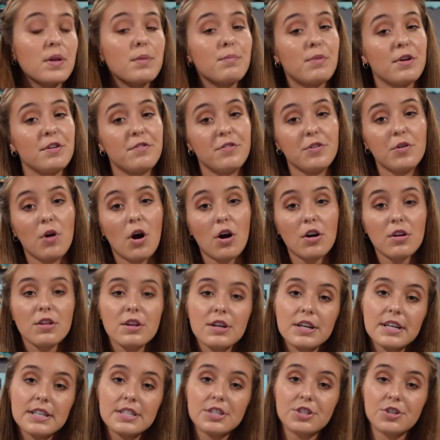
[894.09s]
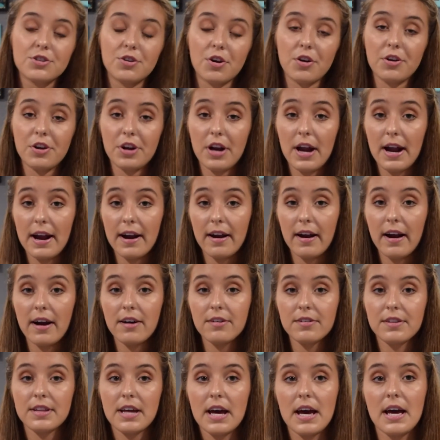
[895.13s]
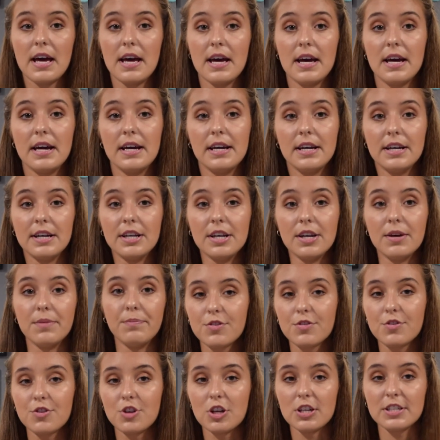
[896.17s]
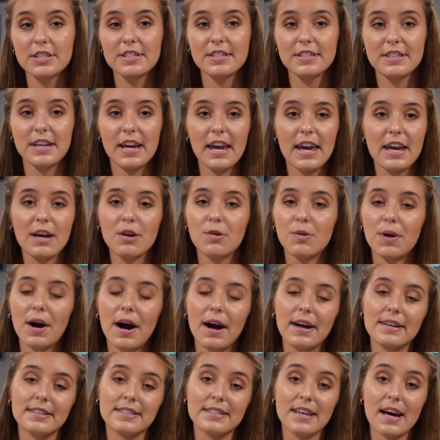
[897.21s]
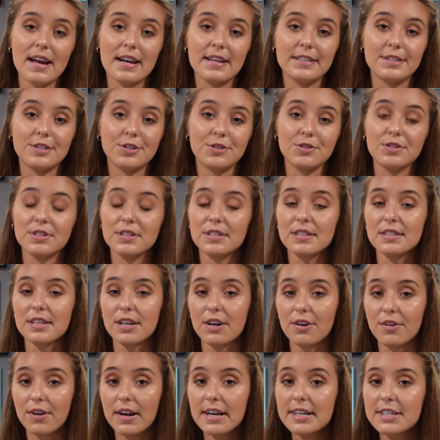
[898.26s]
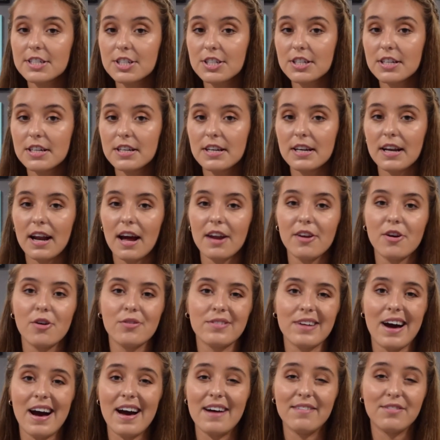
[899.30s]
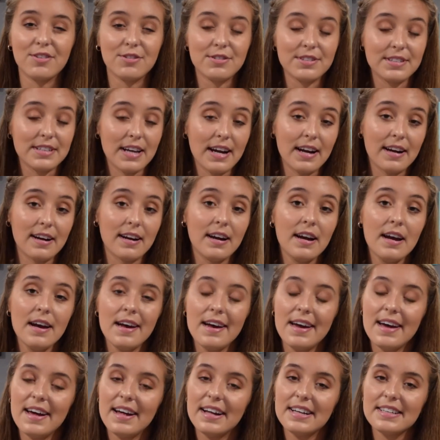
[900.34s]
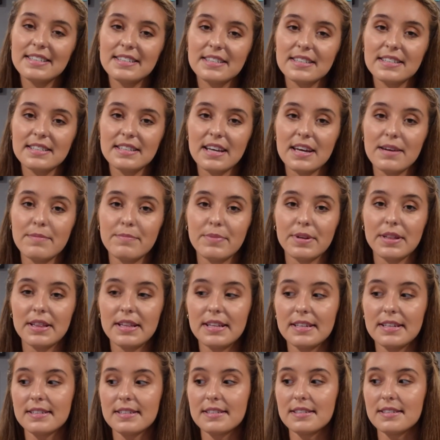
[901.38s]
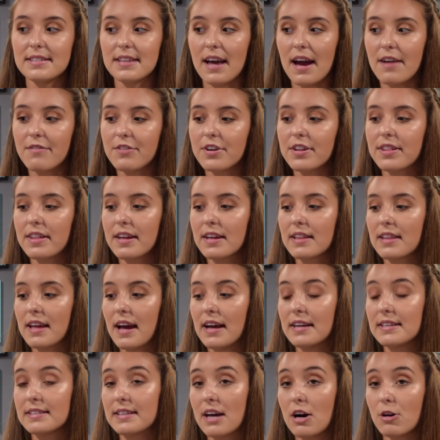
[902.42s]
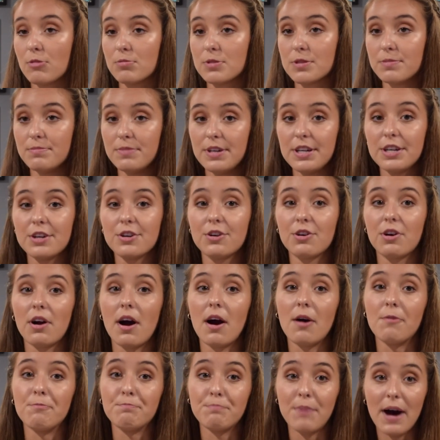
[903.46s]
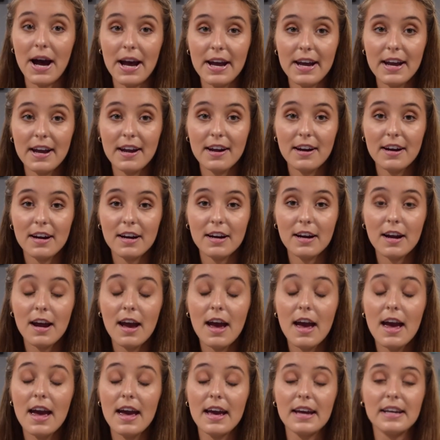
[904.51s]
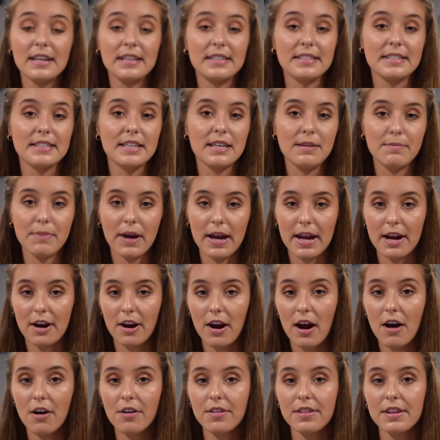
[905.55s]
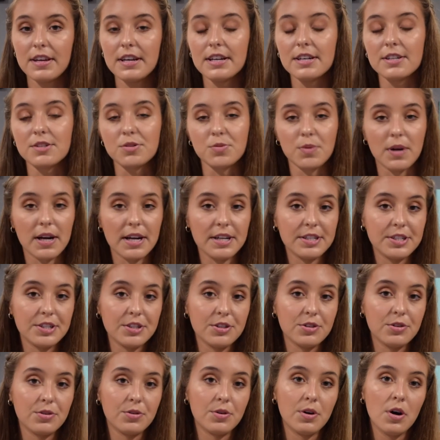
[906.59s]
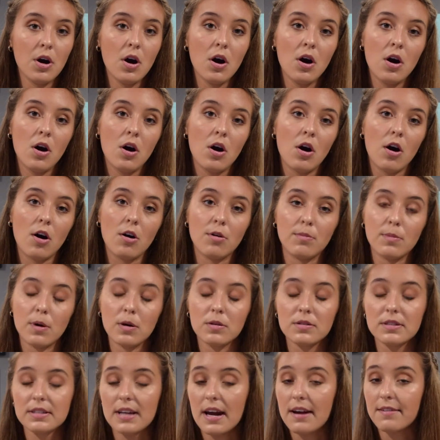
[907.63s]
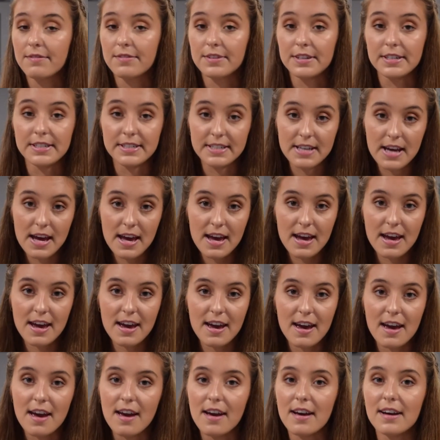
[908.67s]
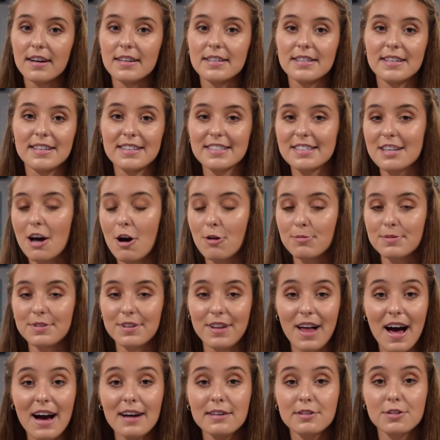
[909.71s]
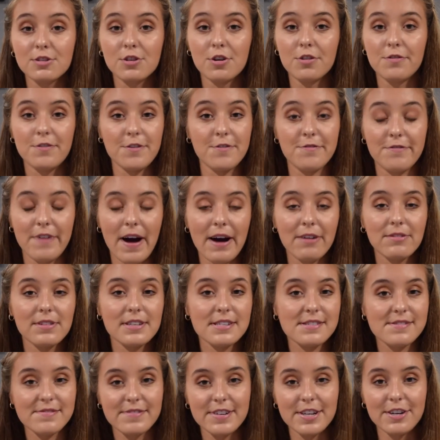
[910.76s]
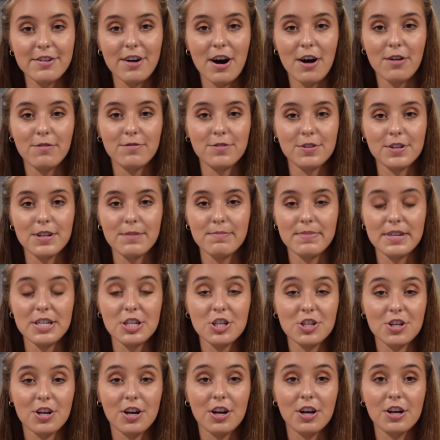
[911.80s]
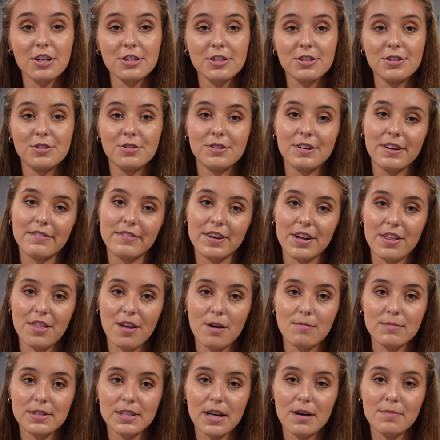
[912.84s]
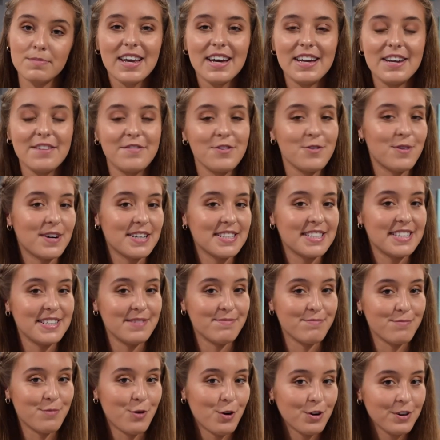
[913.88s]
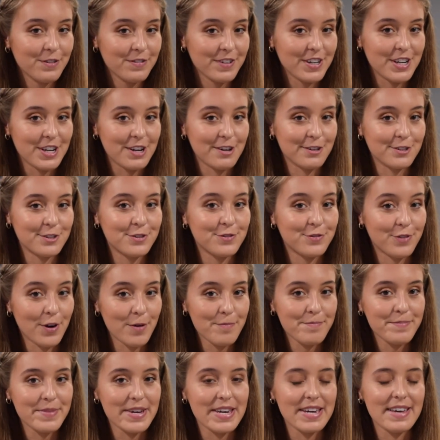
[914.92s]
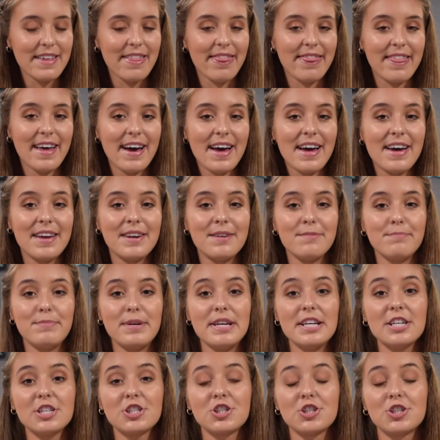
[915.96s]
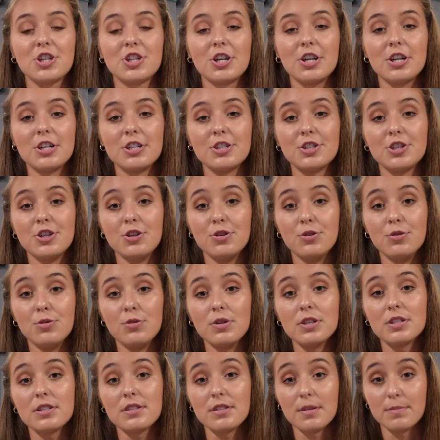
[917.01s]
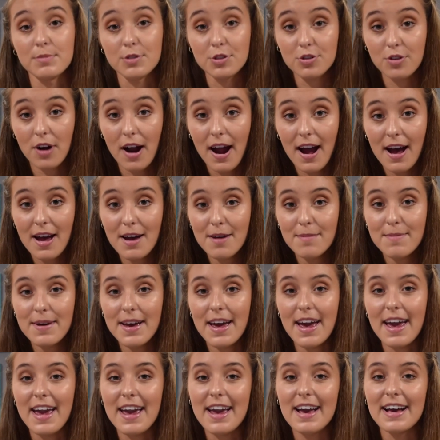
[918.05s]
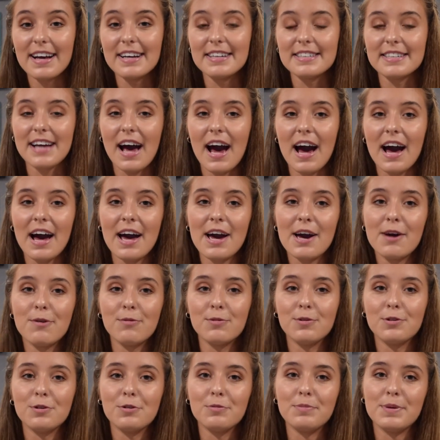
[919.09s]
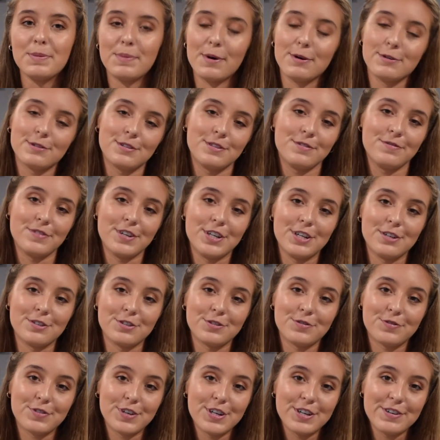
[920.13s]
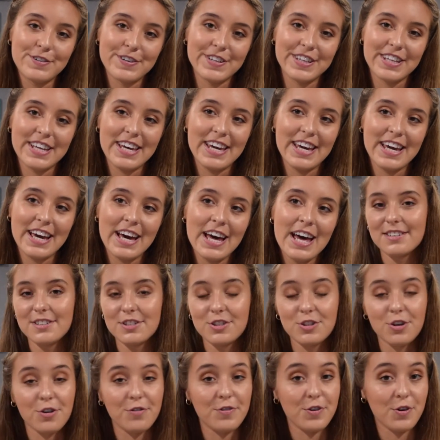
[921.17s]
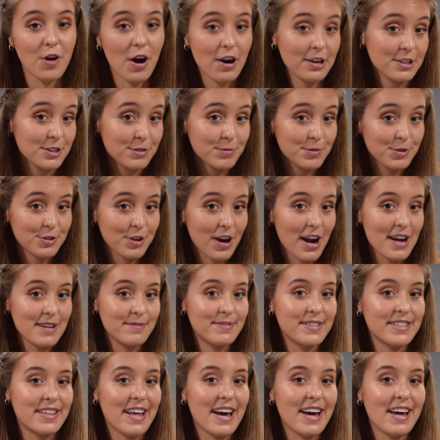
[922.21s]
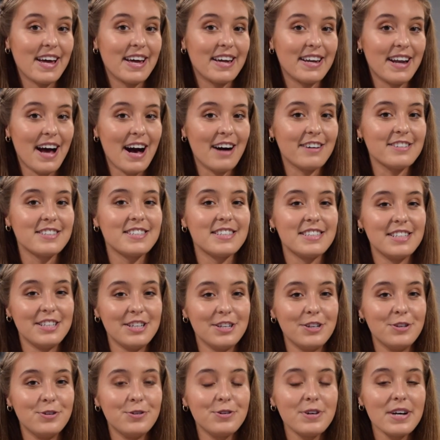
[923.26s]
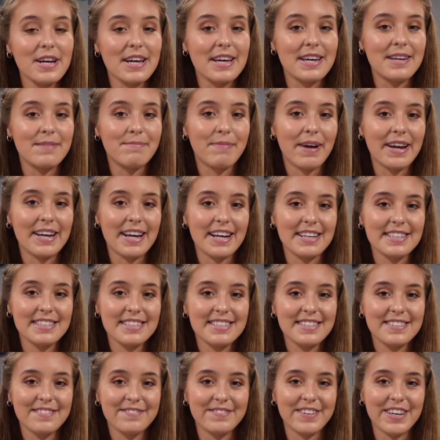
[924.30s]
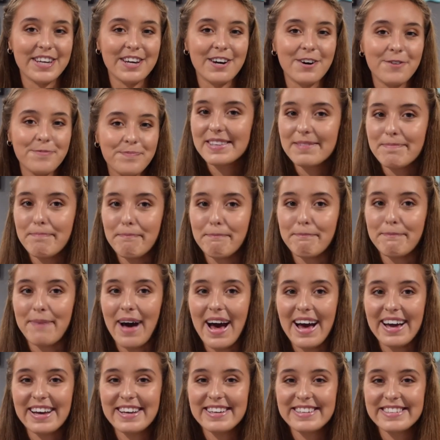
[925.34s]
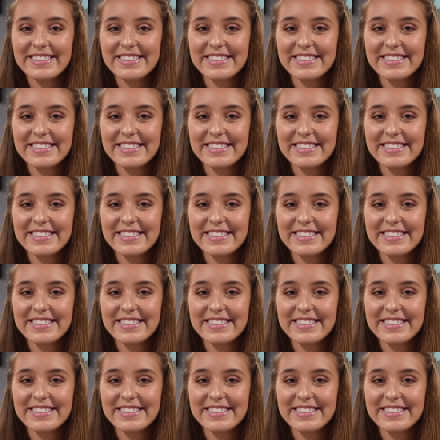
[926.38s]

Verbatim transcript: But if you are looking to grow your hair out, then just take what I said into consideration. And I know not everyone's hair is the same, but is everything that has helped me to grow out my hair and keep my hair healthy, and it's what I do almost every day, and it has helped a lot. So if you found this video helpful, then be sure to give it a thumbs up, and if you want to see more videos from me, then be sure to subscribe, and I will be posting videos frequently. So if you are subscribed, then I'll see you in my next video. Bye!